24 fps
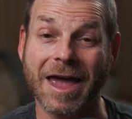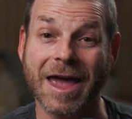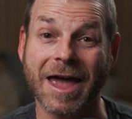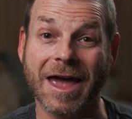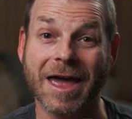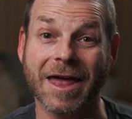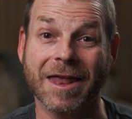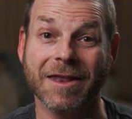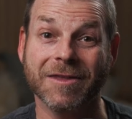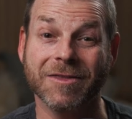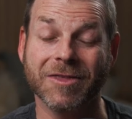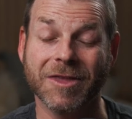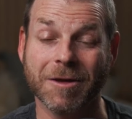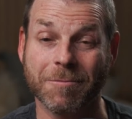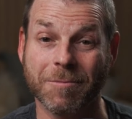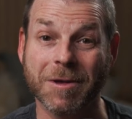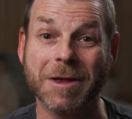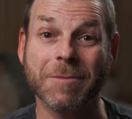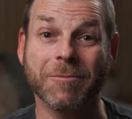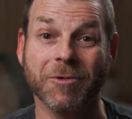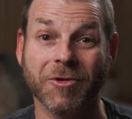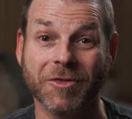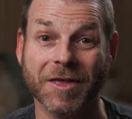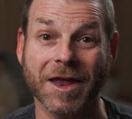and the
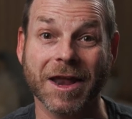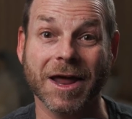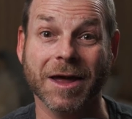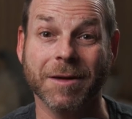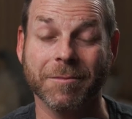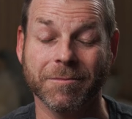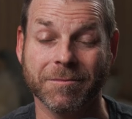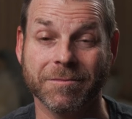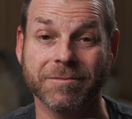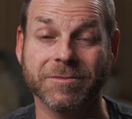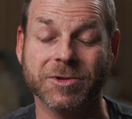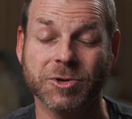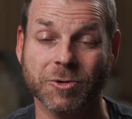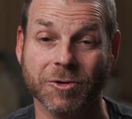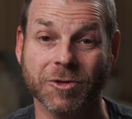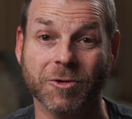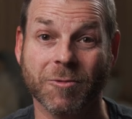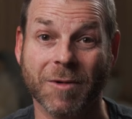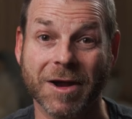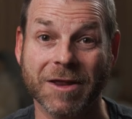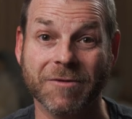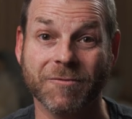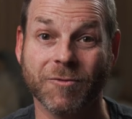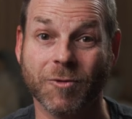people that I'm doing the
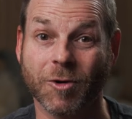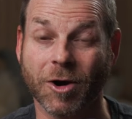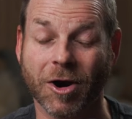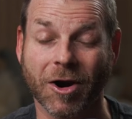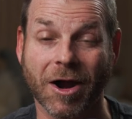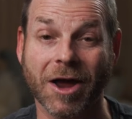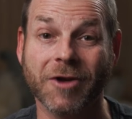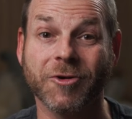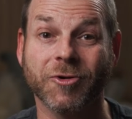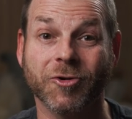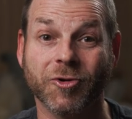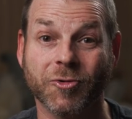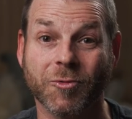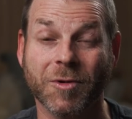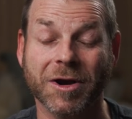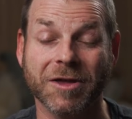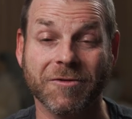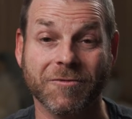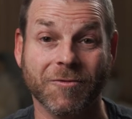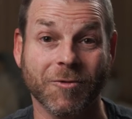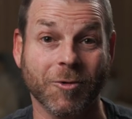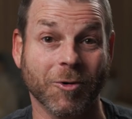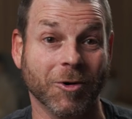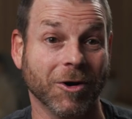wedding for are under
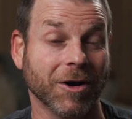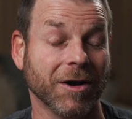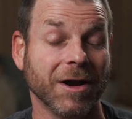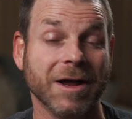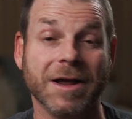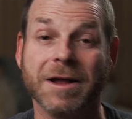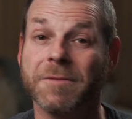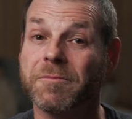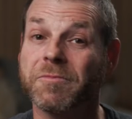24,